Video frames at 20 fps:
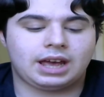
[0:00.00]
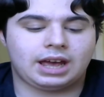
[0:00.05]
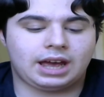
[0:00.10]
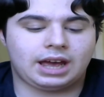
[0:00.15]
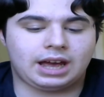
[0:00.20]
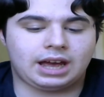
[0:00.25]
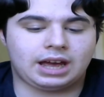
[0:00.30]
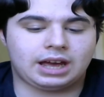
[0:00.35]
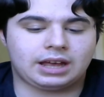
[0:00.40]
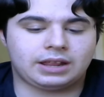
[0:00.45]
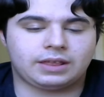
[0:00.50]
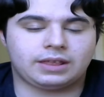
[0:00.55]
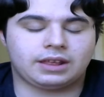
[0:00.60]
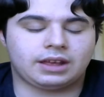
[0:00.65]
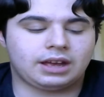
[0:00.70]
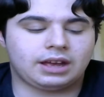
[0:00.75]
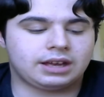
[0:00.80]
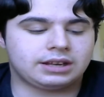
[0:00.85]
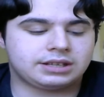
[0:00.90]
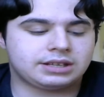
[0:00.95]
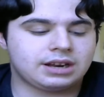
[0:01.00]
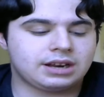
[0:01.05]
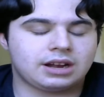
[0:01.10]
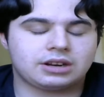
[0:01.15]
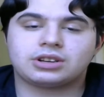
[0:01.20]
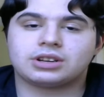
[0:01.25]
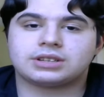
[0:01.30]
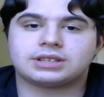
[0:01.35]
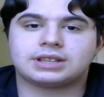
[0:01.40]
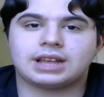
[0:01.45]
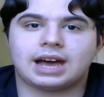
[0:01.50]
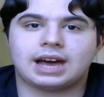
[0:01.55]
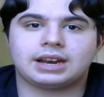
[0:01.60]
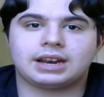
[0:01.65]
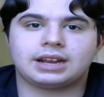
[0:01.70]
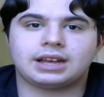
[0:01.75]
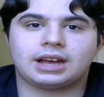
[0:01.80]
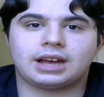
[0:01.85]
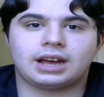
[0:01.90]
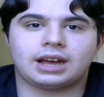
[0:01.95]
And it's not just that.
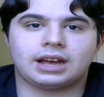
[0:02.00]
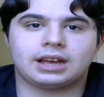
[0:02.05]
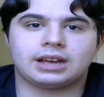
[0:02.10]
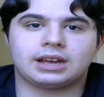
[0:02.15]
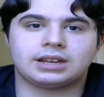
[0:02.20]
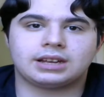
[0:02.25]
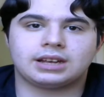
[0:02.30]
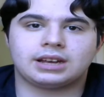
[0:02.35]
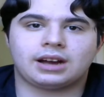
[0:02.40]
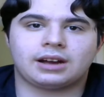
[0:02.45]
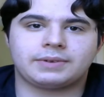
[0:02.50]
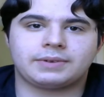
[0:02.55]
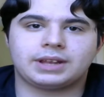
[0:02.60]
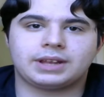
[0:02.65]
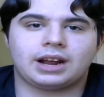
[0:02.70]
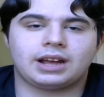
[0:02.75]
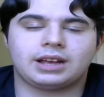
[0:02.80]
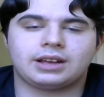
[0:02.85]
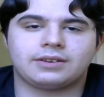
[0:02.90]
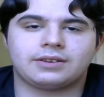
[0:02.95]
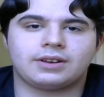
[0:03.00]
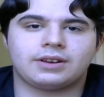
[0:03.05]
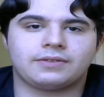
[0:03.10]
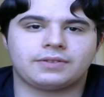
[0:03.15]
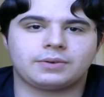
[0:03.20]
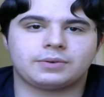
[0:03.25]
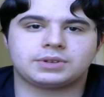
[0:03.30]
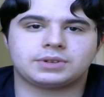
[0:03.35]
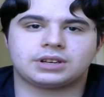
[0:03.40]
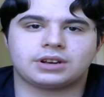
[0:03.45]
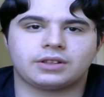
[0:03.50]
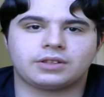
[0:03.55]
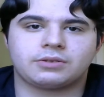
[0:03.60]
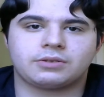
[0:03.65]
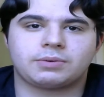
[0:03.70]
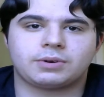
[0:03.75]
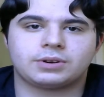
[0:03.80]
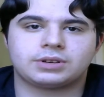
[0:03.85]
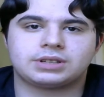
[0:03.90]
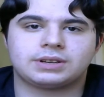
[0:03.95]
I mean, if there was another
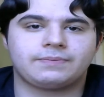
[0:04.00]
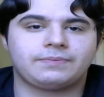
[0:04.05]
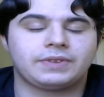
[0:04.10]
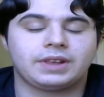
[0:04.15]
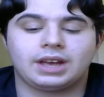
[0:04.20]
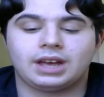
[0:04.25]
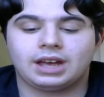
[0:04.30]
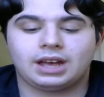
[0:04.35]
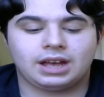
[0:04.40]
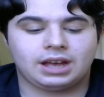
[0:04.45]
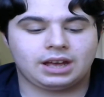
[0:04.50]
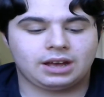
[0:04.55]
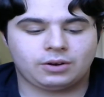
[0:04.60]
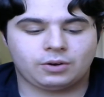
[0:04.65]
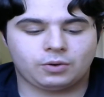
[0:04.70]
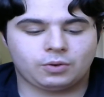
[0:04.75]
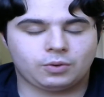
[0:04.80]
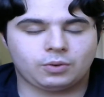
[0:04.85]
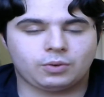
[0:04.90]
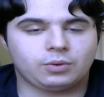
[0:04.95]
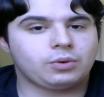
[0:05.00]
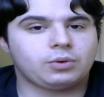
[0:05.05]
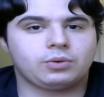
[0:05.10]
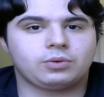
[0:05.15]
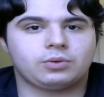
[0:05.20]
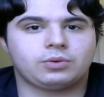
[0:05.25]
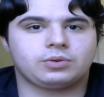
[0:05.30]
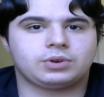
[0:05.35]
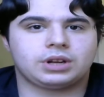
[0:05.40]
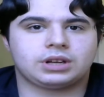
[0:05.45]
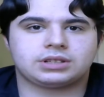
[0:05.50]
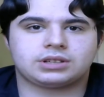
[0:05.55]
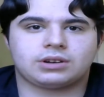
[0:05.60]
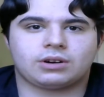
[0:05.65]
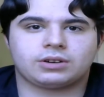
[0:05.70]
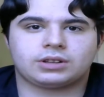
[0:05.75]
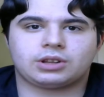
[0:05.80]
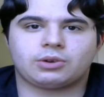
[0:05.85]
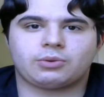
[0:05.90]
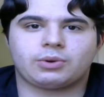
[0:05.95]
person who does
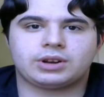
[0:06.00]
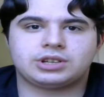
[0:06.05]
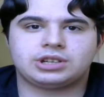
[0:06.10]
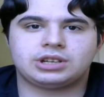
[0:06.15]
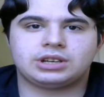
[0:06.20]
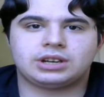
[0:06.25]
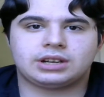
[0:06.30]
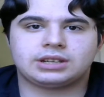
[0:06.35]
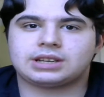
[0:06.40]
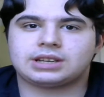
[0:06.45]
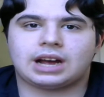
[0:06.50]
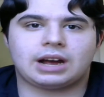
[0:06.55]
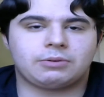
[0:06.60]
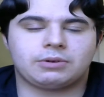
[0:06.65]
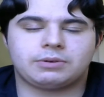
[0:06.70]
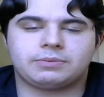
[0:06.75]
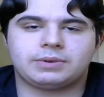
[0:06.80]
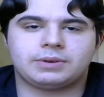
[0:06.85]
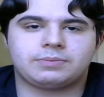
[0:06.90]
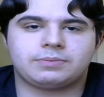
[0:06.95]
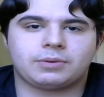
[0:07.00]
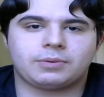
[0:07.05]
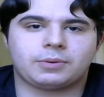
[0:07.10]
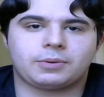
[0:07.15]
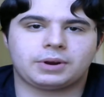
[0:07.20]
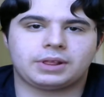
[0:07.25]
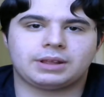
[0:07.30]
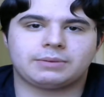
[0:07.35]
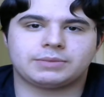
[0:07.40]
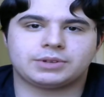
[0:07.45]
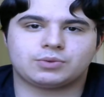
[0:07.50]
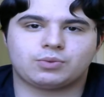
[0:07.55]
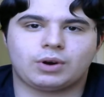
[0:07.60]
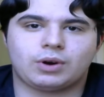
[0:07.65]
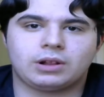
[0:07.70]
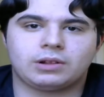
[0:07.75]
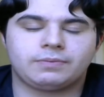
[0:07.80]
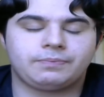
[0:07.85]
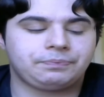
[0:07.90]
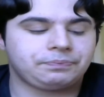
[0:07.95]
art the way she does, I would be promoting them as
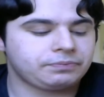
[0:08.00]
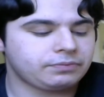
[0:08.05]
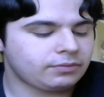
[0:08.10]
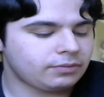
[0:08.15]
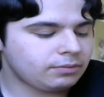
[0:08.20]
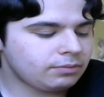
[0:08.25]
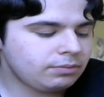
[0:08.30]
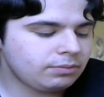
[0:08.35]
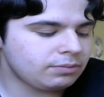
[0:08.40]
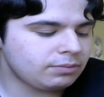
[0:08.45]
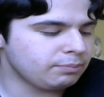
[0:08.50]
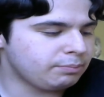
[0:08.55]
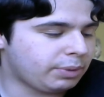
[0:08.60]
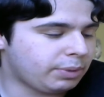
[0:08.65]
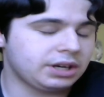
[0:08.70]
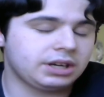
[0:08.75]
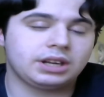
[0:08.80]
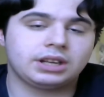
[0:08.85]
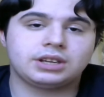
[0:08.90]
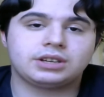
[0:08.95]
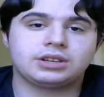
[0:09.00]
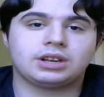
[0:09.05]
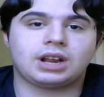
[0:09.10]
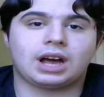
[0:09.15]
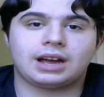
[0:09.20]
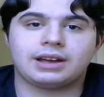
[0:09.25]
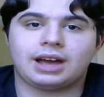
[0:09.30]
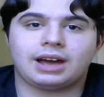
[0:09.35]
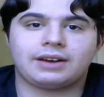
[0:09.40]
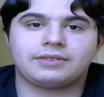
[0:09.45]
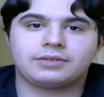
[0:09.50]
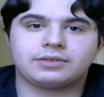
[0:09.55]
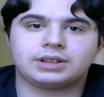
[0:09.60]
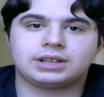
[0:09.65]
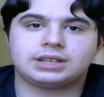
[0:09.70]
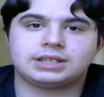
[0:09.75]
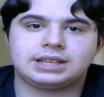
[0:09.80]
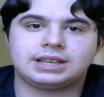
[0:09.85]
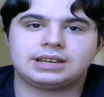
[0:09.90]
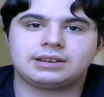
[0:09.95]
well. But I haven't
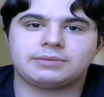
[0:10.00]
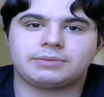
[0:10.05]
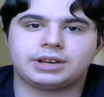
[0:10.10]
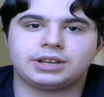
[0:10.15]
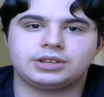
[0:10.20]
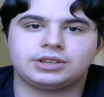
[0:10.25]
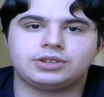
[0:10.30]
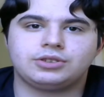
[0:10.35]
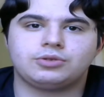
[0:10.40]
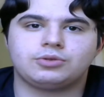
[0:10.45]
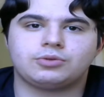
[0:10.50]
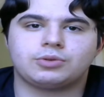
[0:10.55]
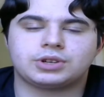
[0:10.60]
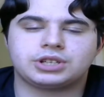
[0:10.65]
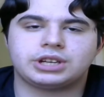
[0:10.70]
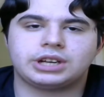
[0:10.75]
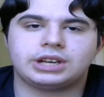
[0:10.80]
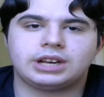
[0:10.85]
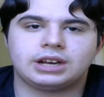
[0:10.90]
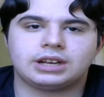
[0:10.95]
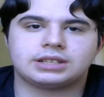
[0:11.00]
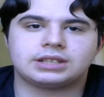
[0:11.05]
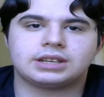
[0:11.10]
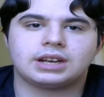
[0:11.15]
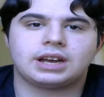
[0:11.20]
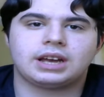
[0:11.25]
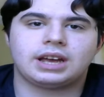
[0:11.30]
really seen anybody do what she does,